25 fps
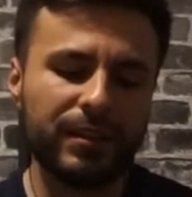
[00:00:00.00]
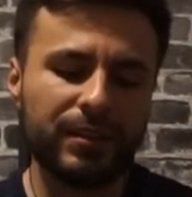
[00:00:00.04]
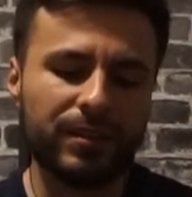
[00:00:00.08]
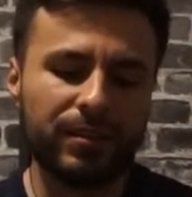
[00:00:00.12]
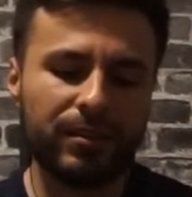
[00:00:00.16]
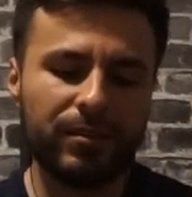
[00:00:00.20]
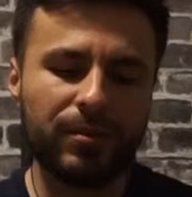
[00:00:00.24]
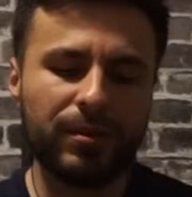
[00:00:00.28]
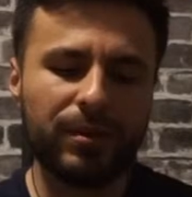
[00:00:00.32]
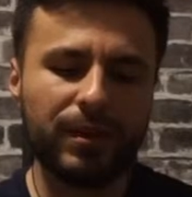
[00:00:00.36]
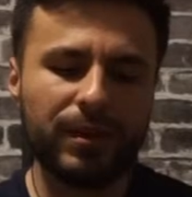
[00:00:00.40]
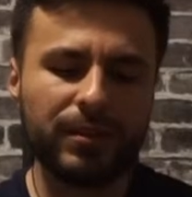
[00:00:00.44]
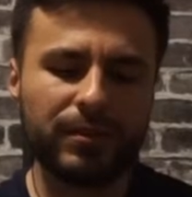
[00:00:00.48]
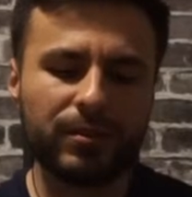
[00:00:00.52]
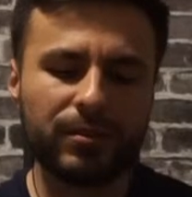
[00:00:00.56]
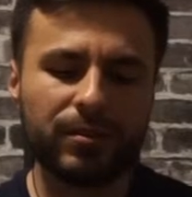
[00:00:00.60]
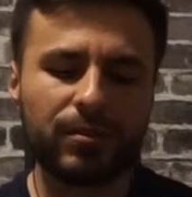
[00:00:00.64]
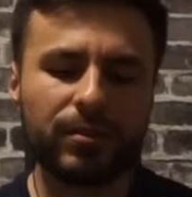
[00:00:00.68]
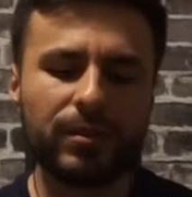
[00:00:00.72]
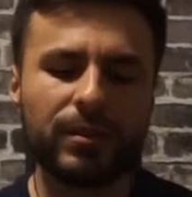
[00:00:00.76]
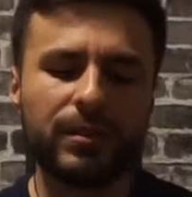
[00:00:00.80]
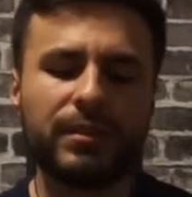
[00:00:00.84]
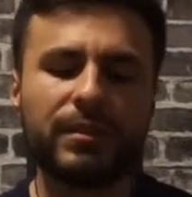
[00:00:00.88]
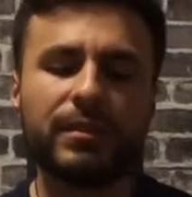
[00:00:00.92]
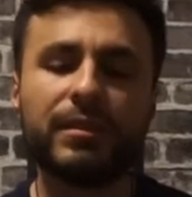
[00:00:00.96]
Okay, so
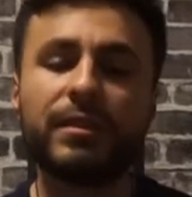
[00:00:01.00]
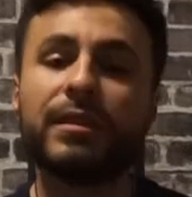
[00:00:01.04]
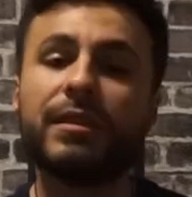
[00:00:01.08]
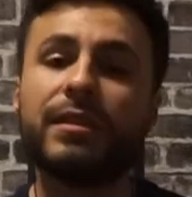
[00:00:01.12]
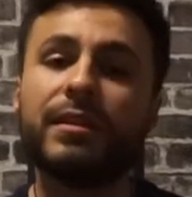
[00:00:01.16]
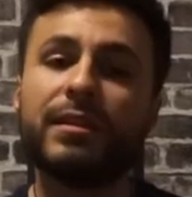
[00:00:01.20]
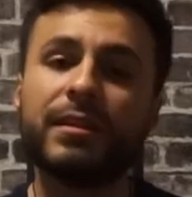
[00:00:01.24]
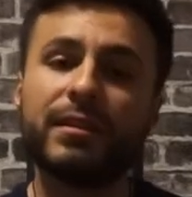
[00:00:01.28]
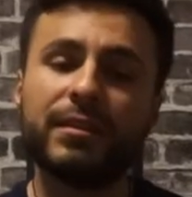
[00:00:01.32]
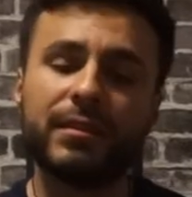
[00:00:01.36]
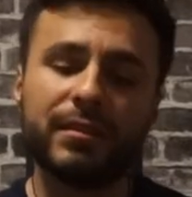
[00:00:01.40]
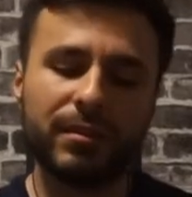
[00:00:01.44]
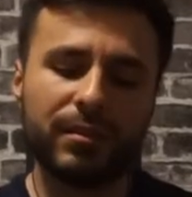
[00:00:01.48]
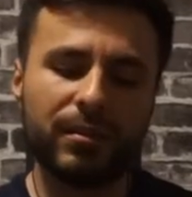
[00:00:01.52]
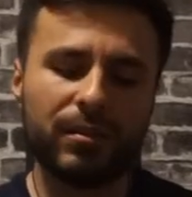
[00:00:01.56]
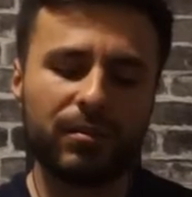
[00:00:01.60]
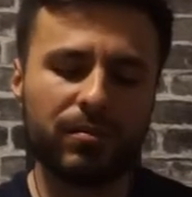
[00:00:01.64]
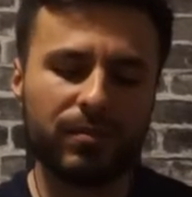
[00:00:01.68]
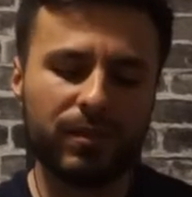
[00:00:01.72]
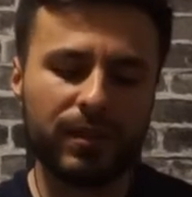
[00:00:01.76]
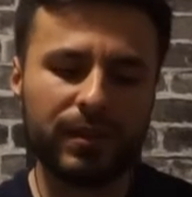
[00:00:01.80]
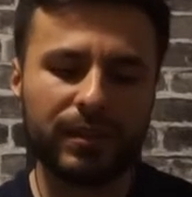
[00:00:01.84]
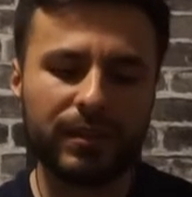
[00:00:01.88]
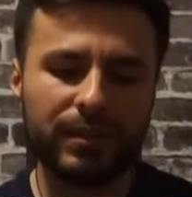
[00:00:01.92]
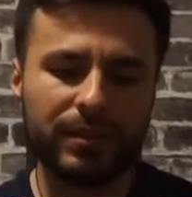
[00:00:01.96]
let's
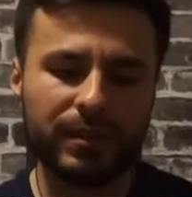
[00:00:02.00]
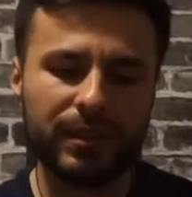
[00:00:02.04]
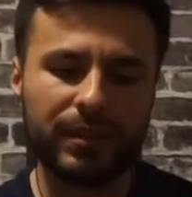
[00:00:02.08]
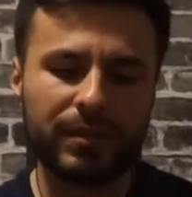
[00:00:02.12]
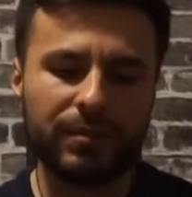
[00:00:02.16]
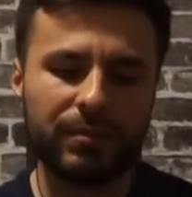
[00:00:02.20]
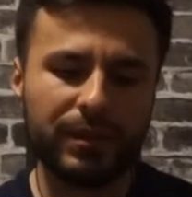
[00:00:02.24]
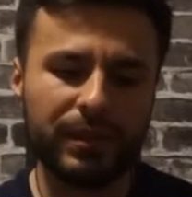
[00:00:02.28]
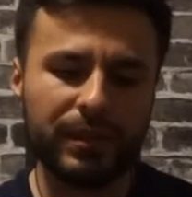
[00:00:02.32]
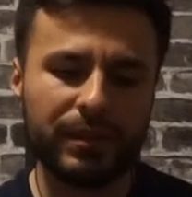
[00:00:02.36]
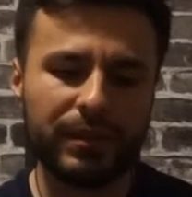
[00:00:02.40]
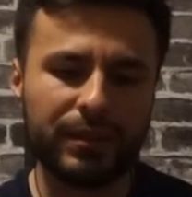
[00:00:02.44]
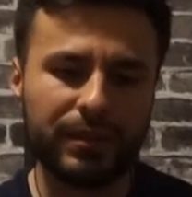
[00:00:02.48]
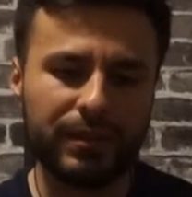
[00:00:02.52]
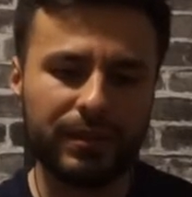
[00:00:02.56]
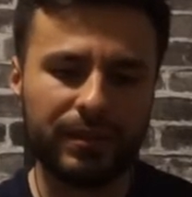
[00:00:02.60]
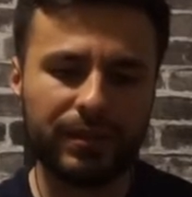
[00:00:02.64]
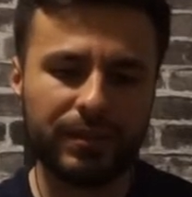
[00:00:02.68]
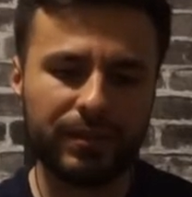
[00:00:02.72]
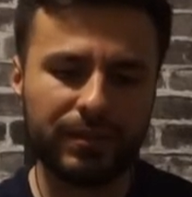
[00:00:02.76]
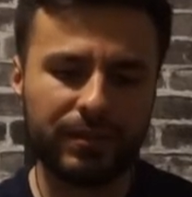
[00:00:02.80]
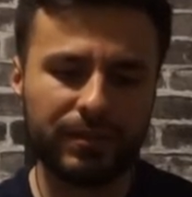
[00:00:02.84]
clarify this Hangman here.